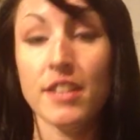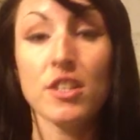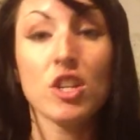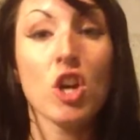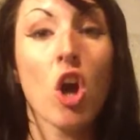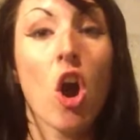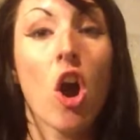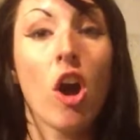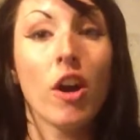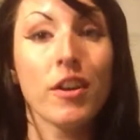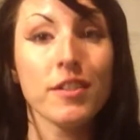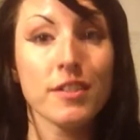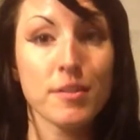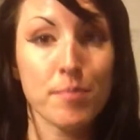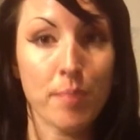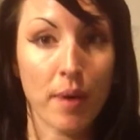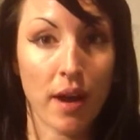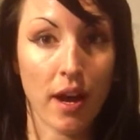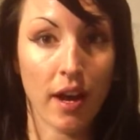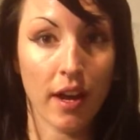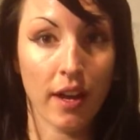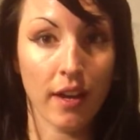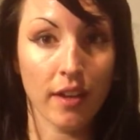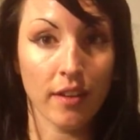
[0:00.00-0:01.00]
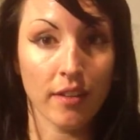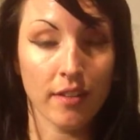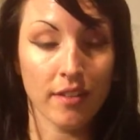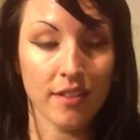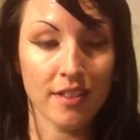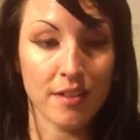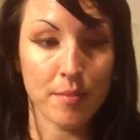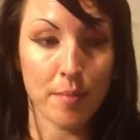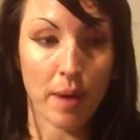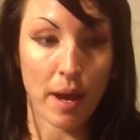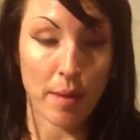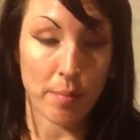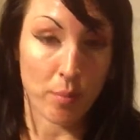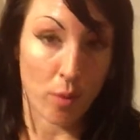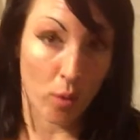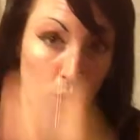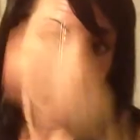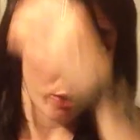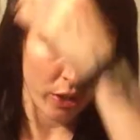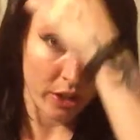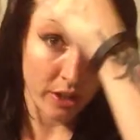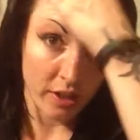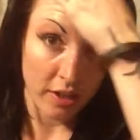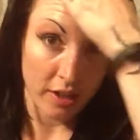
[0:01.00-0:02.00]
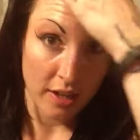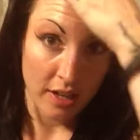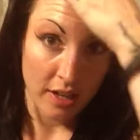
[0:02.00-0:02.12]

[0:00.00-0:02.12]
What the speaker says: caused by the bipolar.